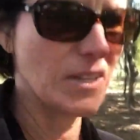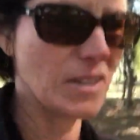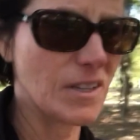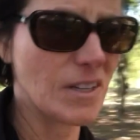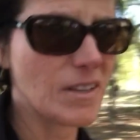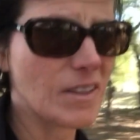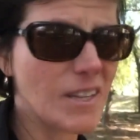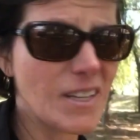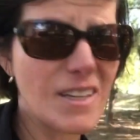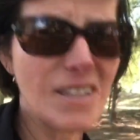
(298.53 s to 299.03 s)

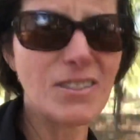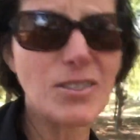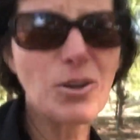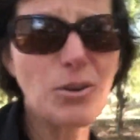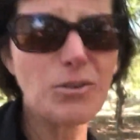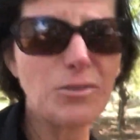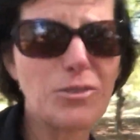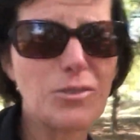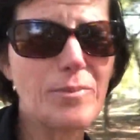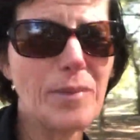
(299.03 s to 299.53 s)
the thing that's
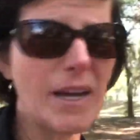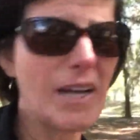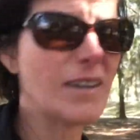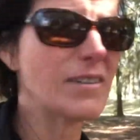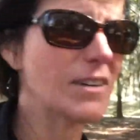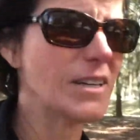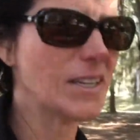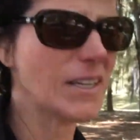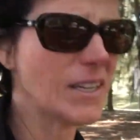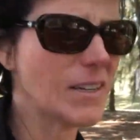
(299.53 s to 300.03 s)
holding her back
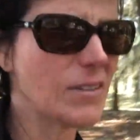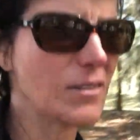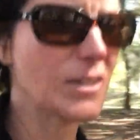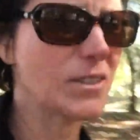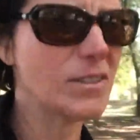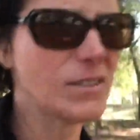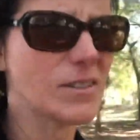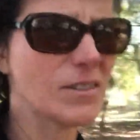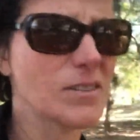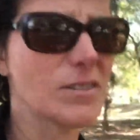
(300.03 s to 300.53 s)
right now
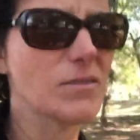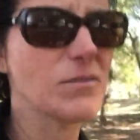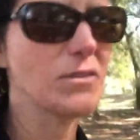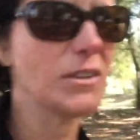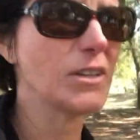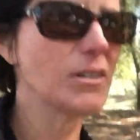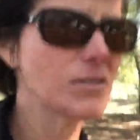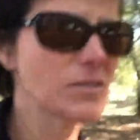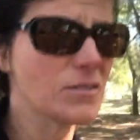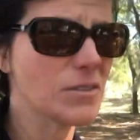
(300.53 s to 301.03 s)
is
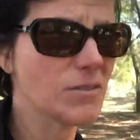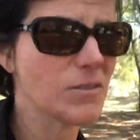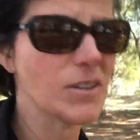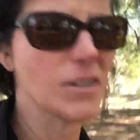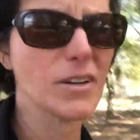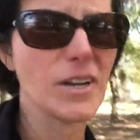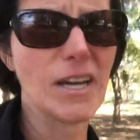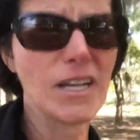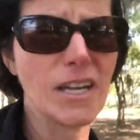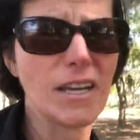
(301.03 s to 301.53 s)
severe
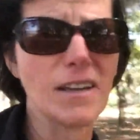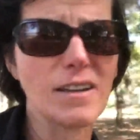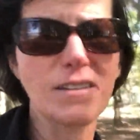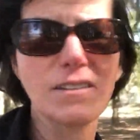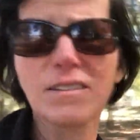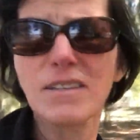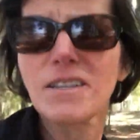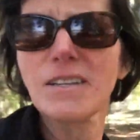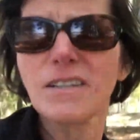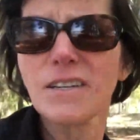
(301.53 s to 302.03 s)

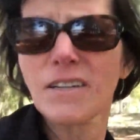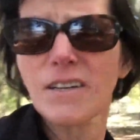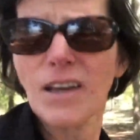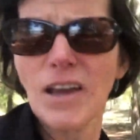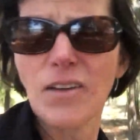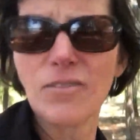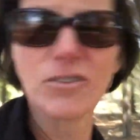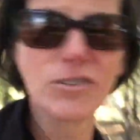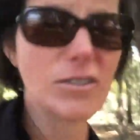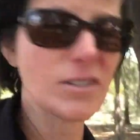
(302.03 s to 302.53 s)
headaches.
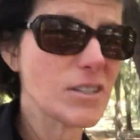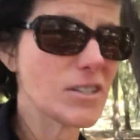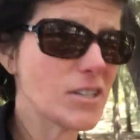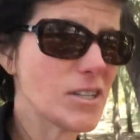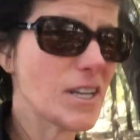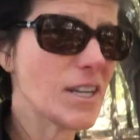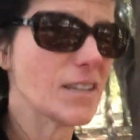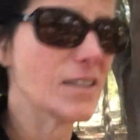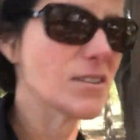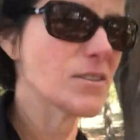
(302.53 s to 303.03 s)
Ever since
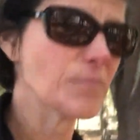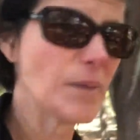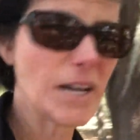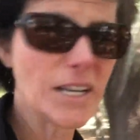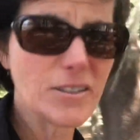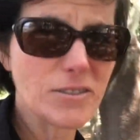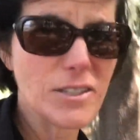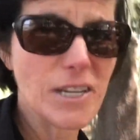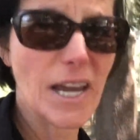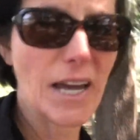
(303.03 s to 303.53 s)
she had the
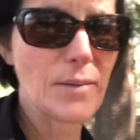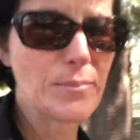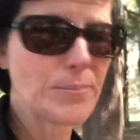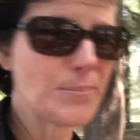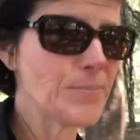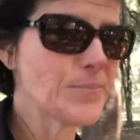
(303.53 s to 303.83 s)
spinal tap